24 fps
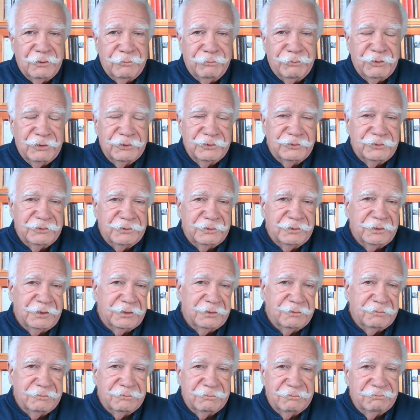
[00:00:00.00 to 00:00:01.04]

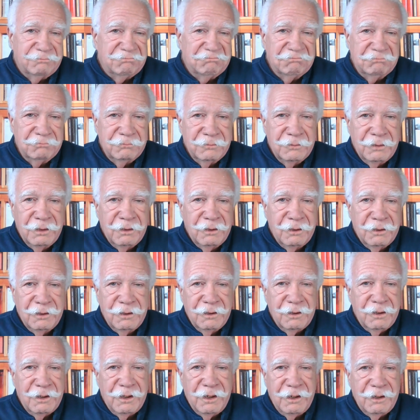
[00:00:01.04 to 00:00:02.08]
person,
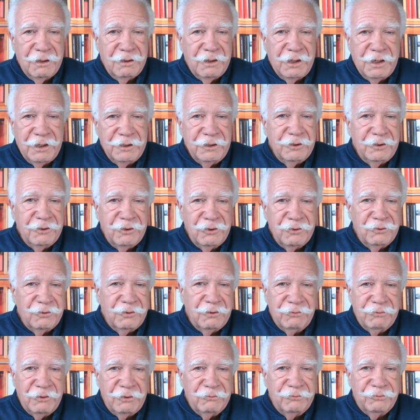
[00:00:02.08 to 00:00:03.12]
how do you know who to
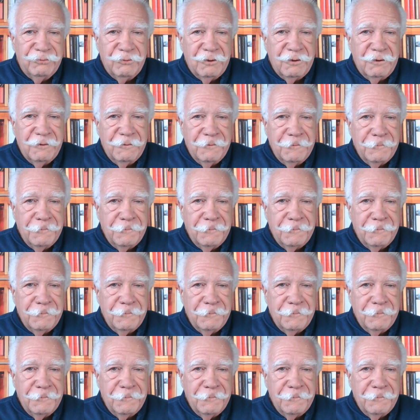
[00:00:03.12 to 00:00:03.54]
vote for?